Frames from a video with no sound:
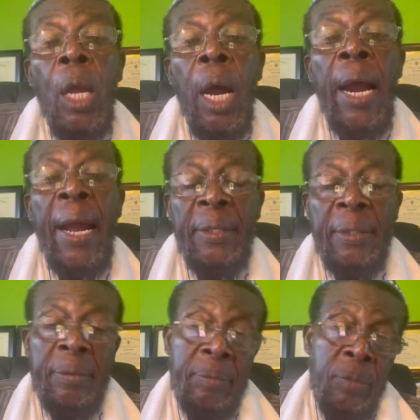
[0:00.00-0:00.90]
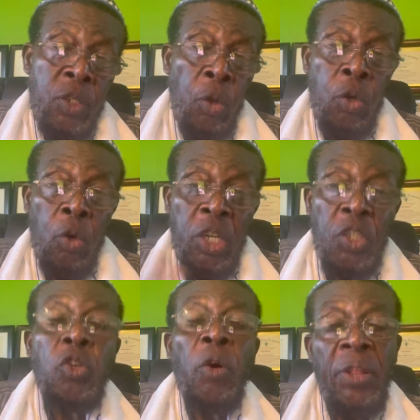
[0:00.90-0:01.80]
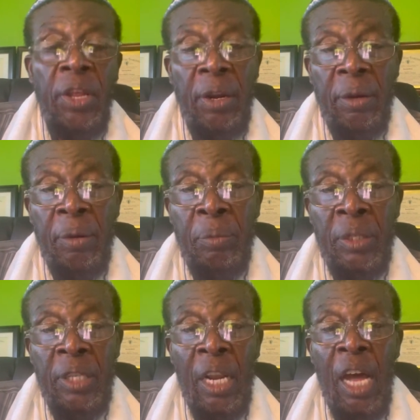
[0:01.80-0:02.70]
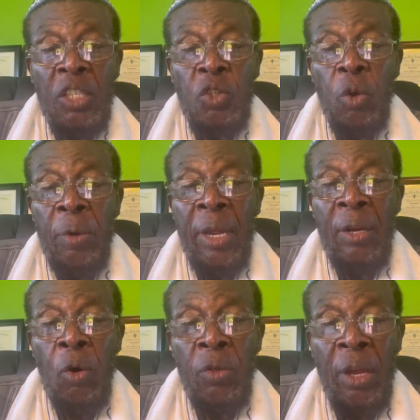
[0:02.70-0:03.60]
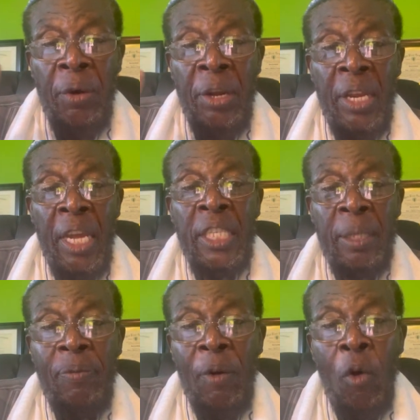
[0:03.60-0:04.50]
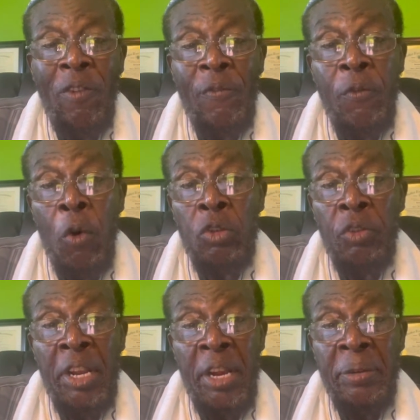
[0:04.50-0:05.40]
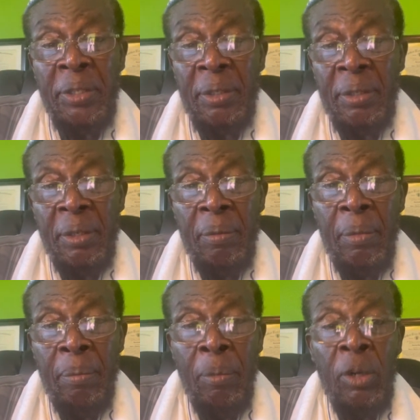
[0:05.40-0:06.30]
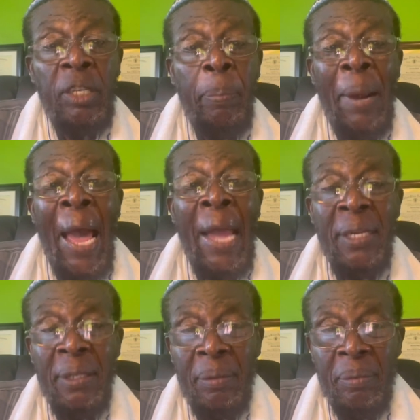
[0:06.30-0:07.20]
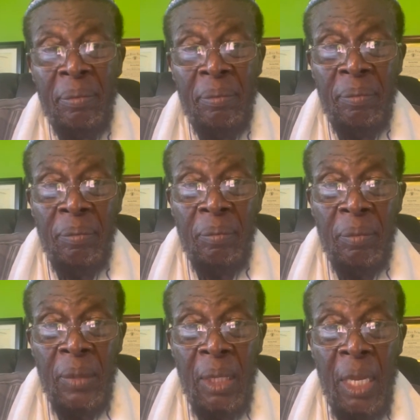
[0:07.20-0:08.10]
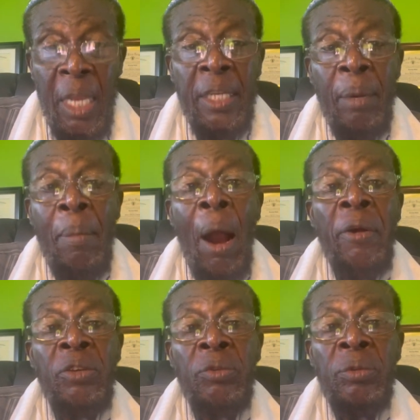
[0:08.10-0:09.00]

All right, so you know the story there. It's a long story and how they were in Egypt for over 400 years, multiplied, intermarried